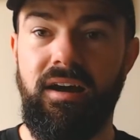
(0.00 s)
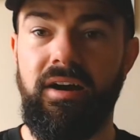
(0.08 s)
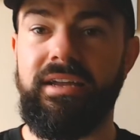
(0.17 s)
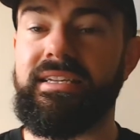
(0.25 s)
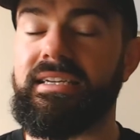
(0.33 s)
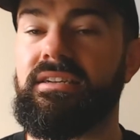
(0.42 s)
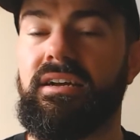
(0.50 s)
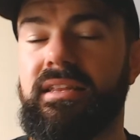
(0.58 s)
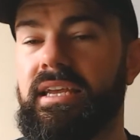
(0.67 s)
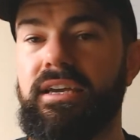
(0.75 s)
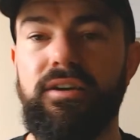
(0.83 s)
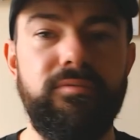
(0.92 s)
I did not
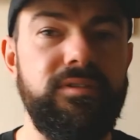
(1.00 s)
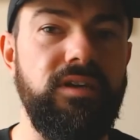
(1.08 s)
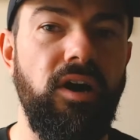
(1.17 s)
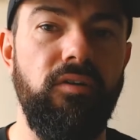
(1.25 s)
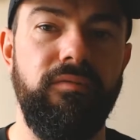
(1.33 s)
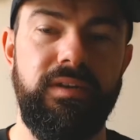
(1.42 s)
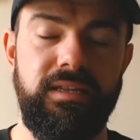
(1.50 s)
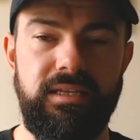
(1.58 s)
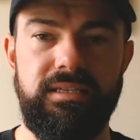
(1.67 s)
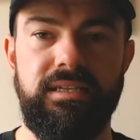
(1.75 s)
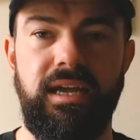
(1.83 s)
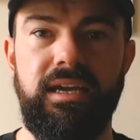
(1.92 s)
think it was COVID at this
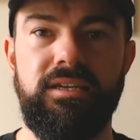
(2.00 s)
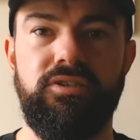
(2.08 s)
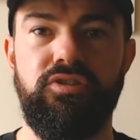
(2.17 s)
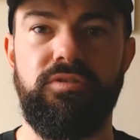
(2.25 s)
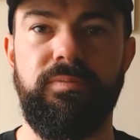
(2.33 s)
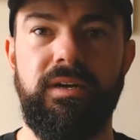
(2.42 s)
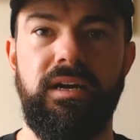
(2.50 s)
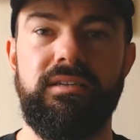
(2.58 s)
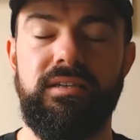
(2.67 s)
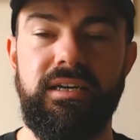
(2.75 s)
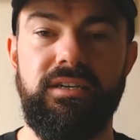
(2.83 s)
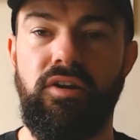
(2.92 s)
stage just because
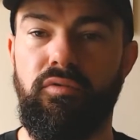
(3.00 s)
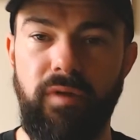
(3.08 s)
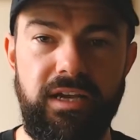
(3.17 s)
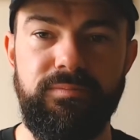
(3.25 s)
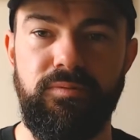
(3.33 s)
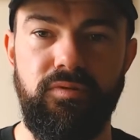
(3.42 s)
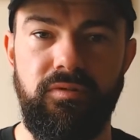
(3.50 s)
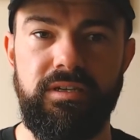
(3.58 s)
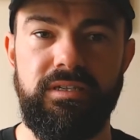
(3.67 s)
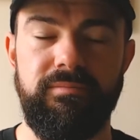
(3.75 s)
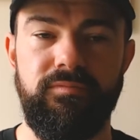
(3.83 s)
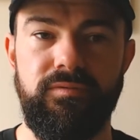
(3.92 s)
I had no respiratory
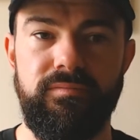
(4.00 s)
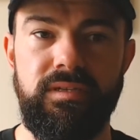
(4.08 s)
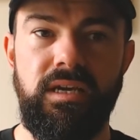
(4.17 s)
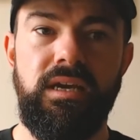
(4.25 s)
symptoms.